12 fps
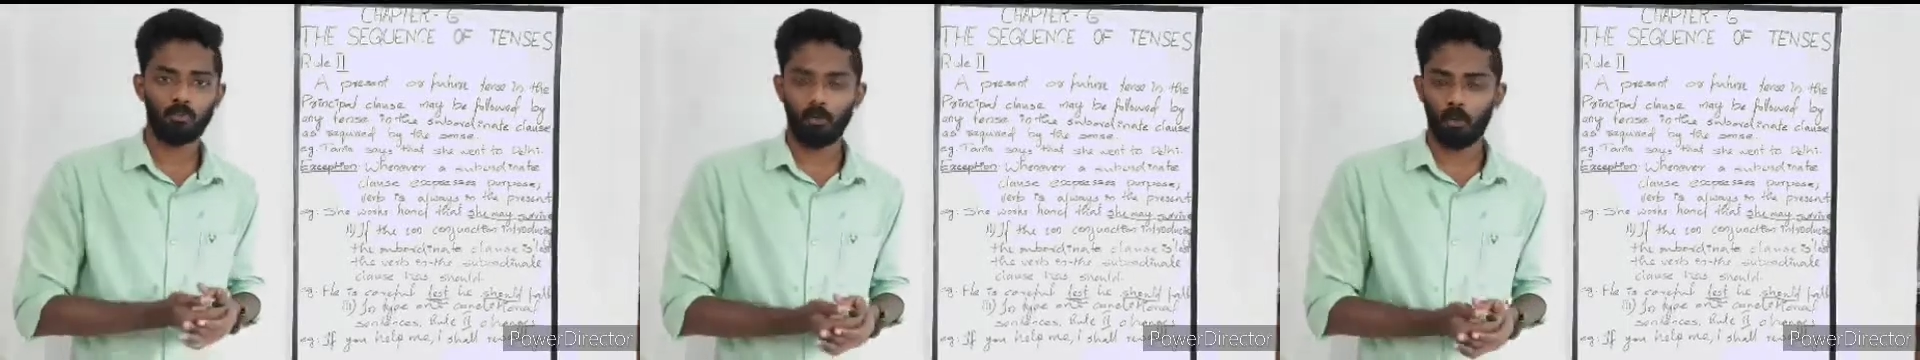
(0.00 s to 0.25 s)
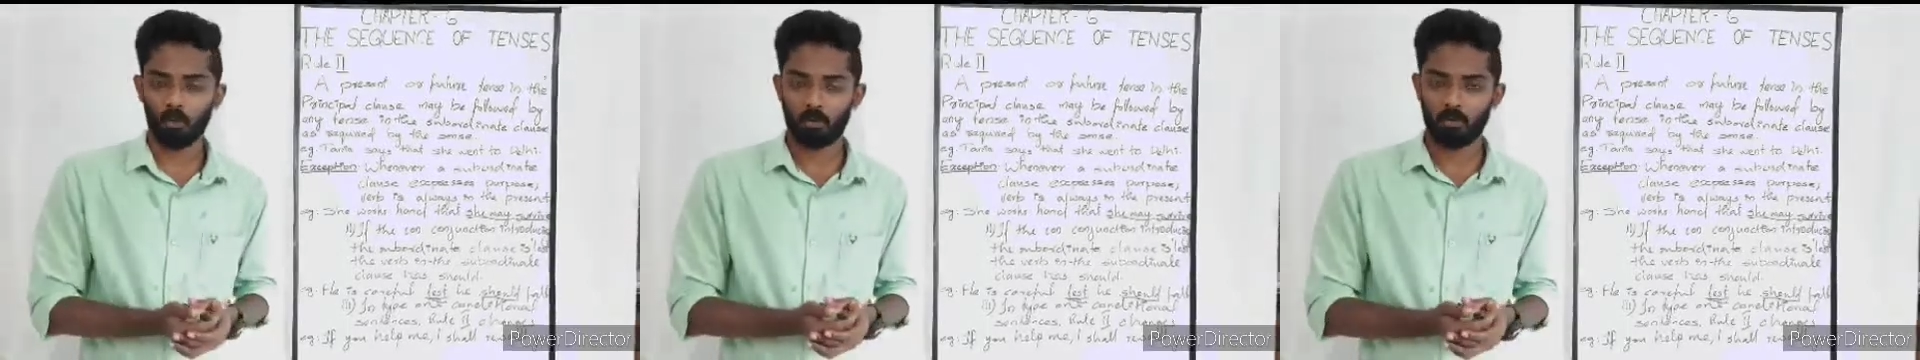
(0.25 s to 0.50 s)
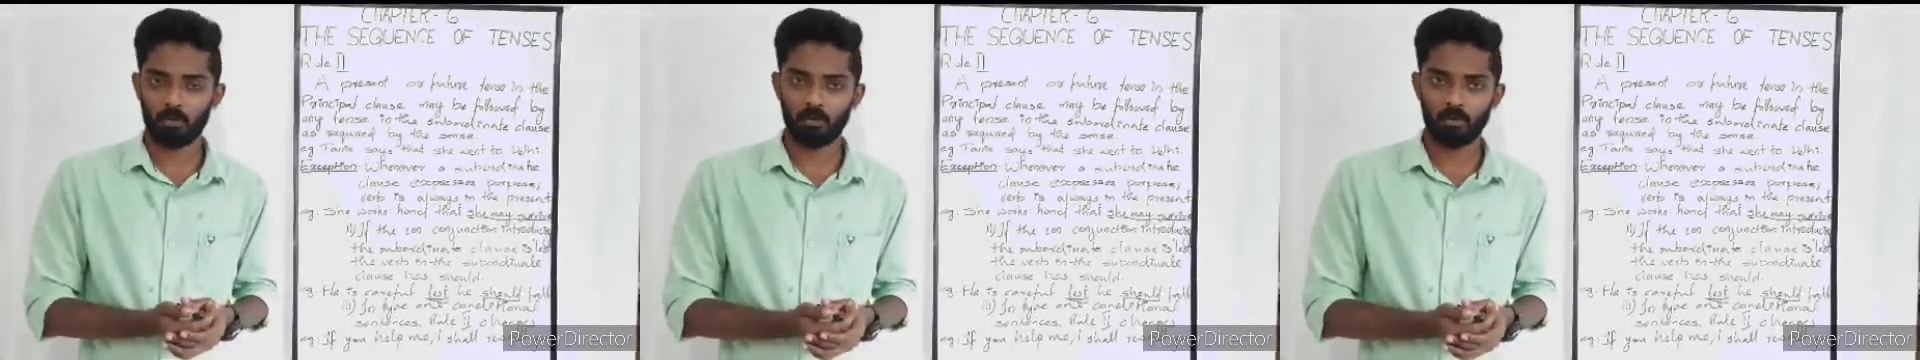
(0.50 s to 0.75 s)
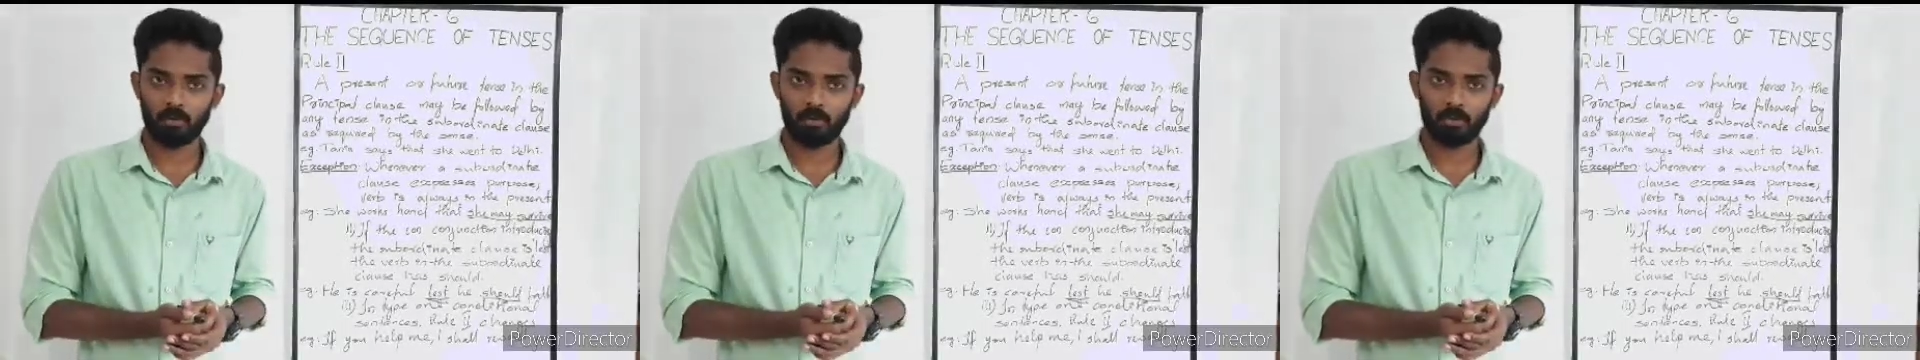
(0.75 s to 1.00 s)
fall.
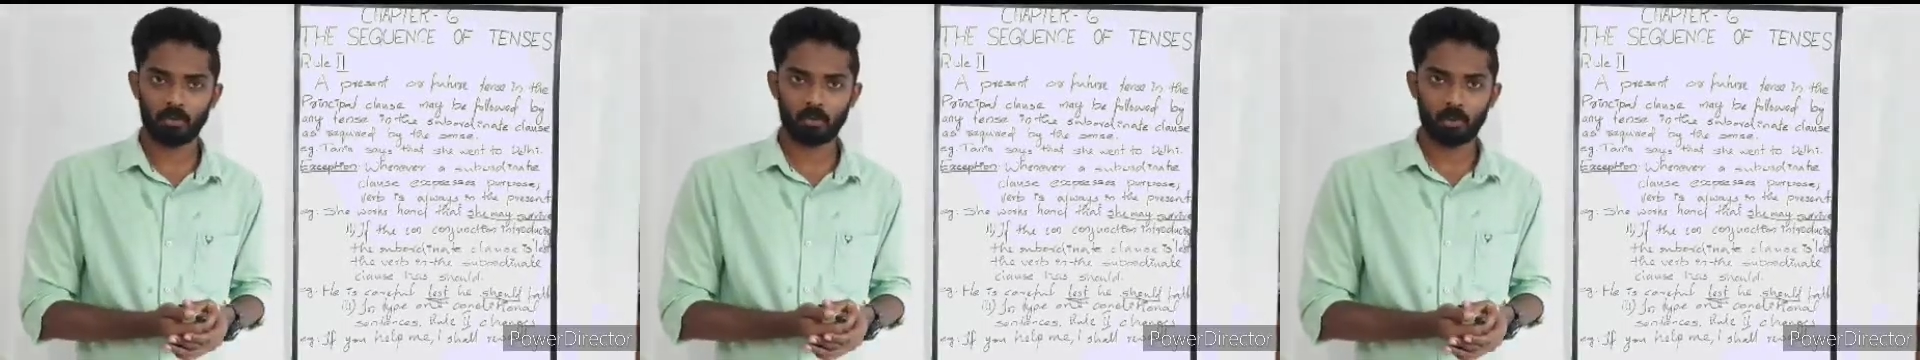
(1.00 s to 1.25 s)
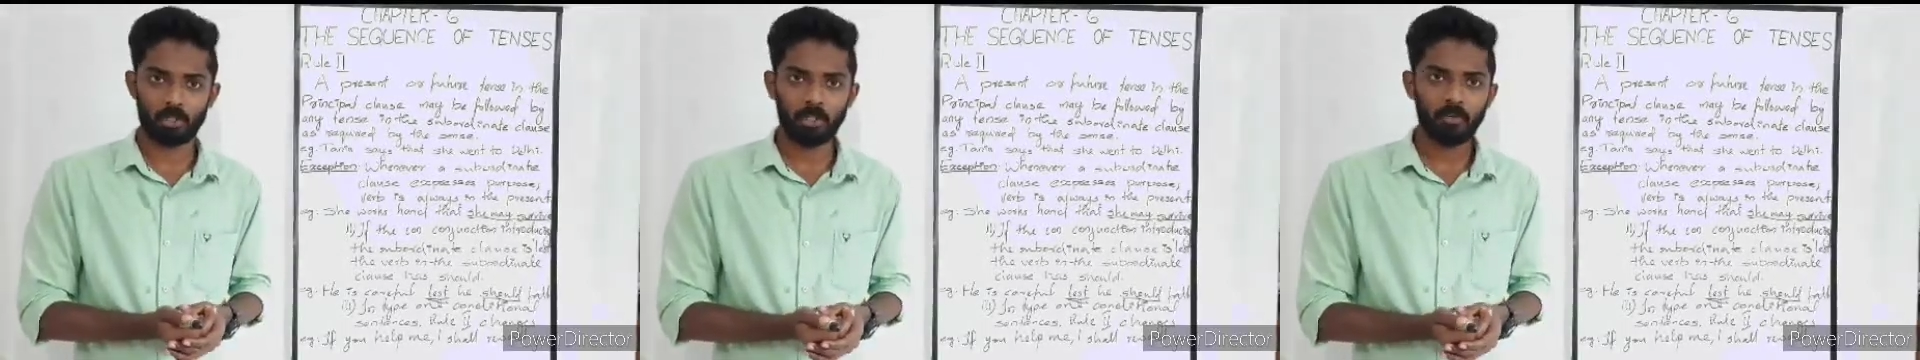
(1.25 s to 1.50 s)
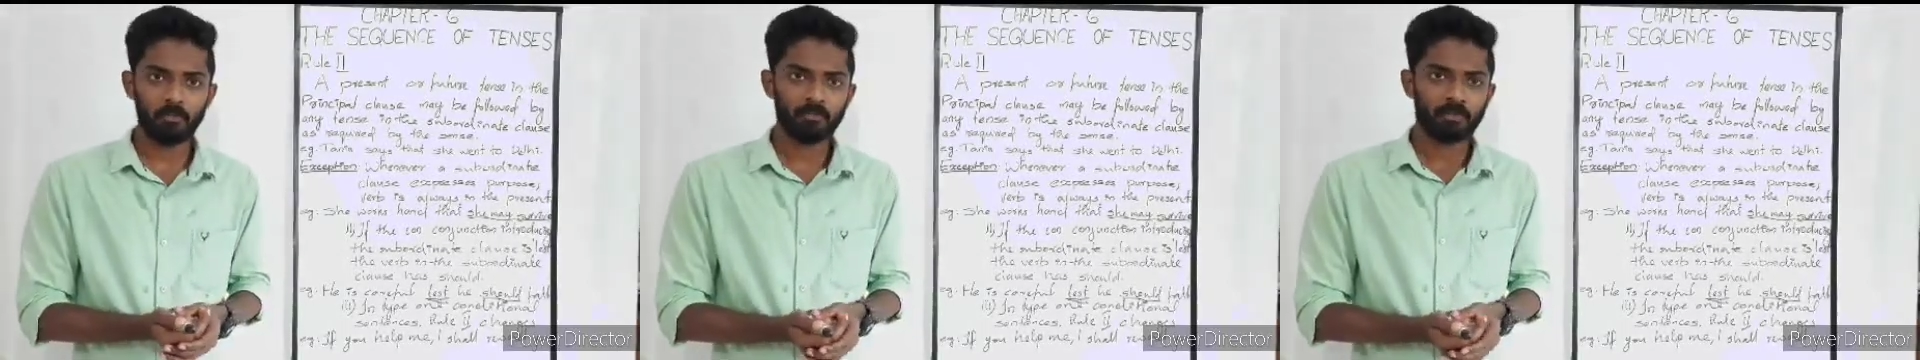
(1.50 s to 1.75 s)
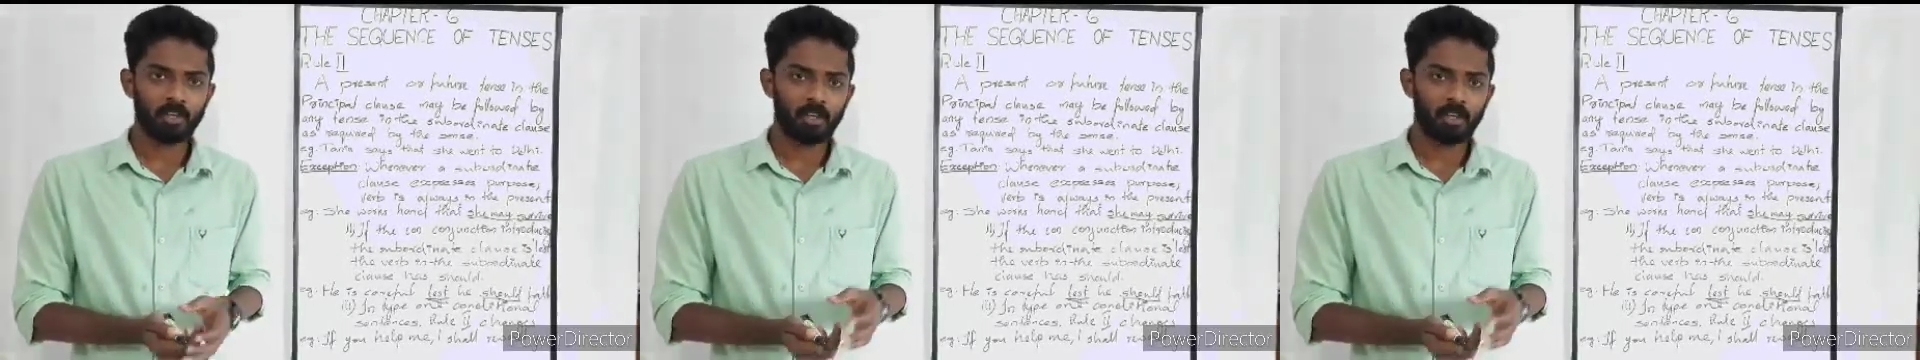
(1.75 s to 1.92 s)
So here